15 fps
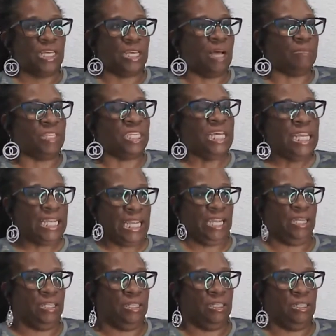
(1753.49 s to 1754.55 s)
I'm
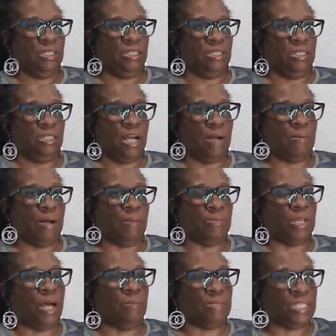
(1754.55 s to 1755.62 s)
sinking.
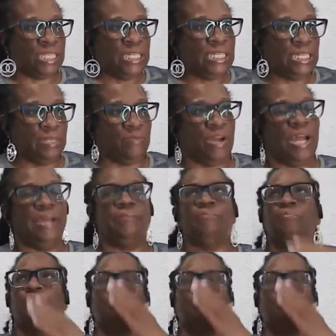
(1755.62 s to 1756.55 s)
I'm sinking, right?